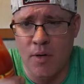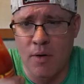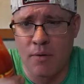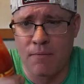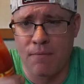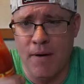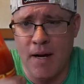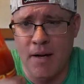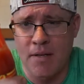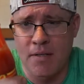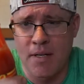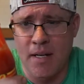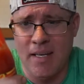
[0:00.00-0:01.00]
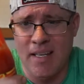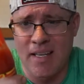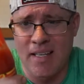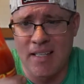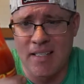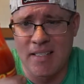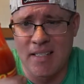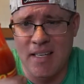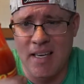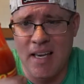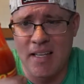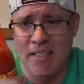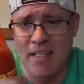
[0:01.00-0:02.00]
old fire stick is
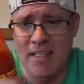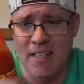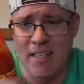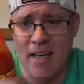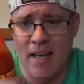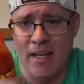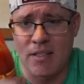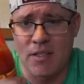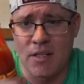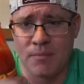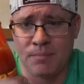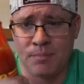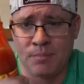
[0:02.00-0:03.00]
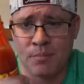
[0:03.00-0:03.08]
easy to catch.